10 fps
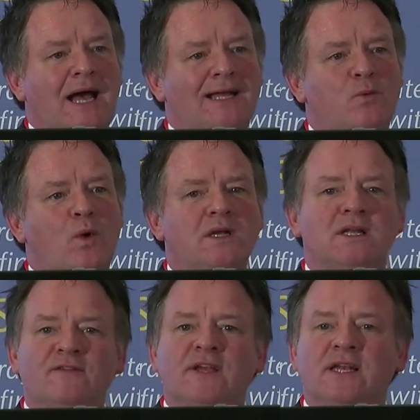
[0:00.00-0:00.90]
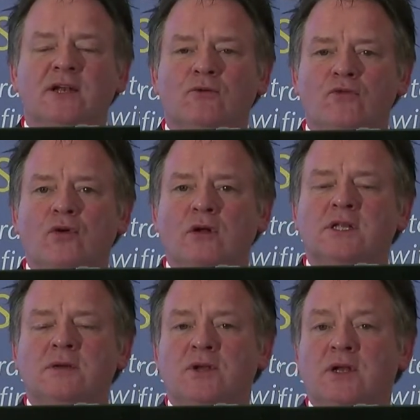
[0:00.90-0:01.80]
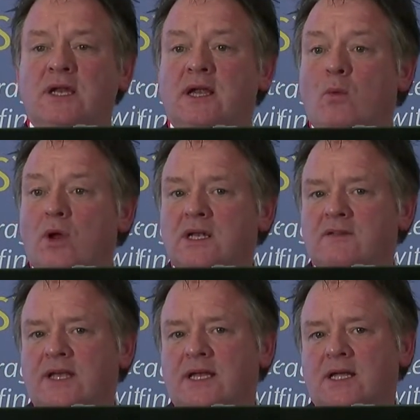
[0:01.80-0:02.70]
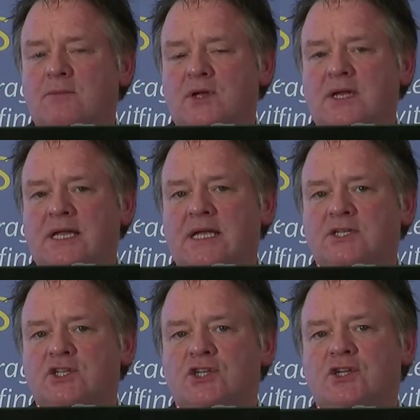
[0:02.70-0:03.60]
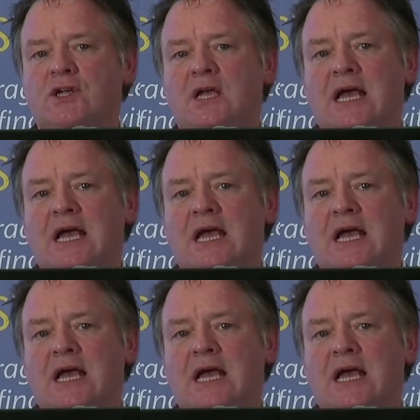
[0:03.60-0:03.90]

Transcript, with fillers: and what living in a rural community or what living in a community can do,